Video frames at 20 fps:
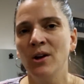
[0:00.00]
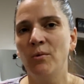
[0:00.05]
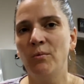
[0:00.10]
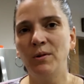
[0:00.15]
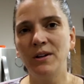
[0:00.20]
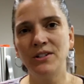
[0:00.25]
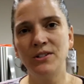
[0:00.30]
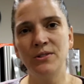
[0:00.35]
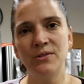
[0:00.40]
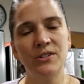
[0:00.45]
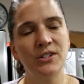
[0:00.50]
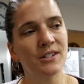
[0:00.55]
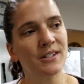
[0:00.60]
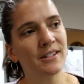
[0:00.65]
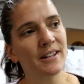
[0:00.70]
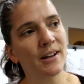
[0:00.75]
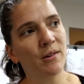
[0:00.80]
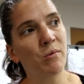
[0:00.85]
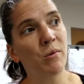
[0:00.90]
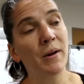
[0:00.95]
We do just
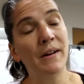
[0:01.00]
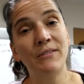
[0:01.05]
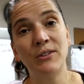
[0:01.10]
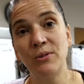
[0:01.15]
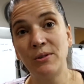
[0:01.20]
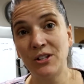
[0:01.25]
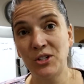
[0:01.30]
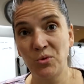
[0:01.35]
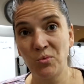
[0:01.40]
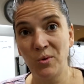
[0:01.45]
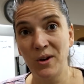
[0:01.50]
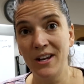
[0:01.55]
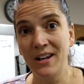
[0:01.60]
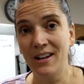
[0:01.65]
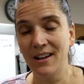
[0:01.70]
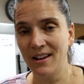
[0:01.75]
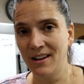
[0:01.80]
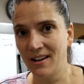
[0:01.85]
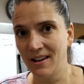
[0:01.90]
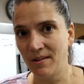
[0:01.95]
like what we have to do each
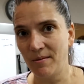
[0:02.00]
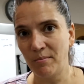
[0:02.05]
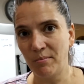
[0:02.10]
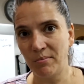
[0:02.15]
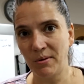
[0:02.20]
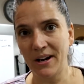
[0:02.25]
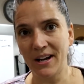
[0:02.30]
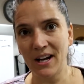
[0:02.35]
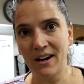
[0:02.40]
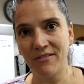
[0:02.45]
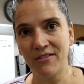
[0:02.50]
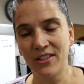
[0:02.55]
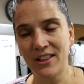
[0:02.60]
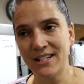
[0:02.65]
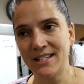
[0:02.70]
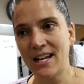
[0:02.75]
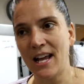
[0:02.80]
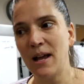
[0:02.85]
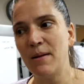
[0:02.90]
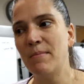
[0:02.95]
week, break it up for the
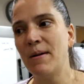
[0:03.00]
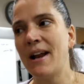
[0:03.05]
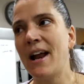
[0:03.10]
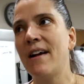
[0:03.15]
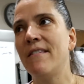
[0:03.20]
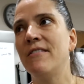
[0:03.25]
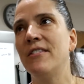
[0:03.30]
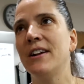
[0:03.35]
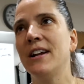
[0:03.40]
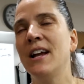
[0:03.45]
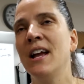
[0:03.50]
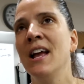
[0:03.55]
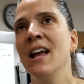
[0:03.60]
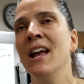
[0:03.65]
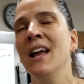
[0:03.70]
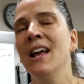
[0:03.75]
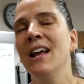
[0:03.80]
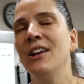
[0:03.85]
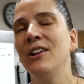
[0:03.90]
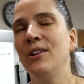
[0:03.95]
day, but I
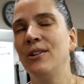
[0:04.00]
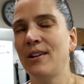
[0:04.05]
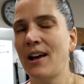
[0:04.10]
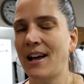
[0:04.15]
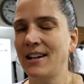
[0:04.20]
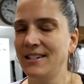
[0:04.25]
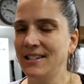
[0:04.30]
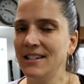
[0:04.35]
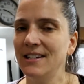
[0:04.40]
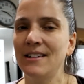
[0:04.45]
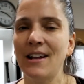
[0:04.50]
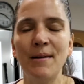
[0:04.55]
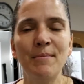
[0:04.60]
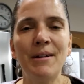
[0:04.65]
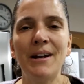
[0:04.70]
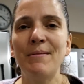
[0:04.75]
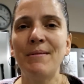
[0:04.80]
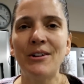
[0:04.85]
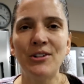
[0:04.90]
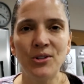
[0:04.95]

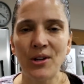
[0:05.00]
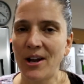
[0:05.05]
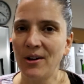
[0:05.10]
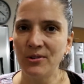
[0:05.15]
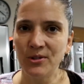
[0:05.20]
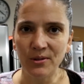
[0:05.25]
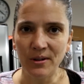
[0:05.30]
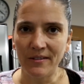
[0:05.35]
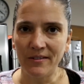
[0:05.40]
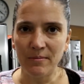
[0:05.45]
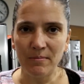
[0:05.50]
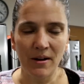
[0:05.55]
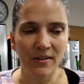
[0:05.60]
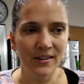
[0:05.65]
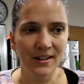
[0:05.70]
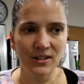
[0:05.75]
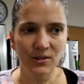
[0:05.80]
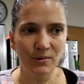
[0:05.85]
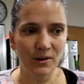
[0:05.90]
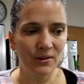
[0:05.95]
don't do it every month
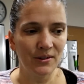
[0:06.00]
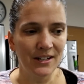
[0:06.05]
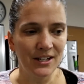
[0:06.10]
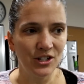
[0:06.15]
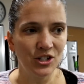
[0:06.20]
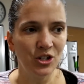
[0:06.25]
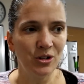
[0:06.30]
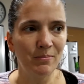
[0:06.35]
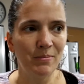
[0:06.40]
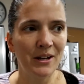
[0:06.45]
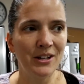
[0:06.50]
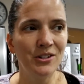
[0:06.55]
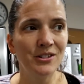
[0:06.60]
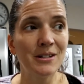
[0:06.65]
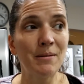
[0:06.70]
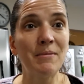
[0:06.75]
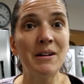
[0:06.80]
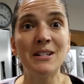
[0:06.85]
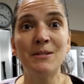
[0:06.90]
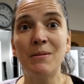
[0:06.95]
because we don't need to, but
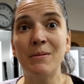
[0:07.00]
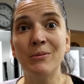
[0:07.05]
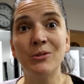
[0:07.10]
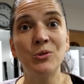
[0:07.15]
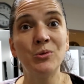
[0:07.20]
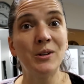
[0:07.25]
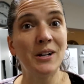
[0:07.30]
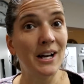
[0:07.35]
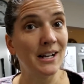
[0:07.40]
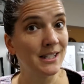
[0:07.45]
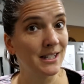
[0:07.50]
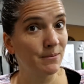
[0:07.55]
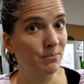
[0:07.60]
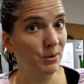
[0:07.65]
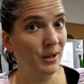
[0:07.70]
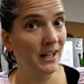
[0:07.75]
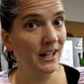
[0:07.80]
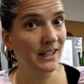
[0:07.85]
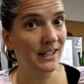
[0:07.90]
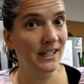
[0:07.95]
sometimes people do a
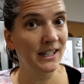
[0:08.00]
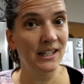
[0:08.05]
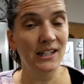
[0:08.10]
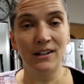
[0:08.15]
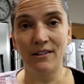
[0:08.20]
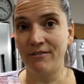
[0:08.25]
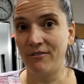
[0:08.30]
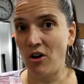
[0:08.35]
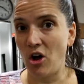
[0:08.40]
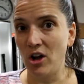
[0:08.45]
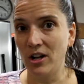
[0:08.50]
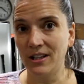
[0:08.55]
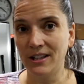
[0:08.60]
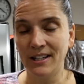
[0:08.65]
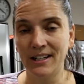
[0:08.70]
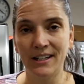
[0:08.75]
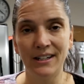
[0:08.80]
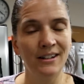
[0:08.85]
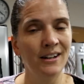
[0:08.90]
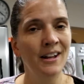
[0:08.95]
spring cleaning, a fall
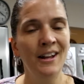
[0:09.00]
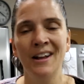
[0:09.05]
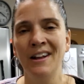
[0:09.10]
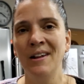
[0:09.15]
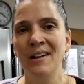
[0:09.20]
cleaning.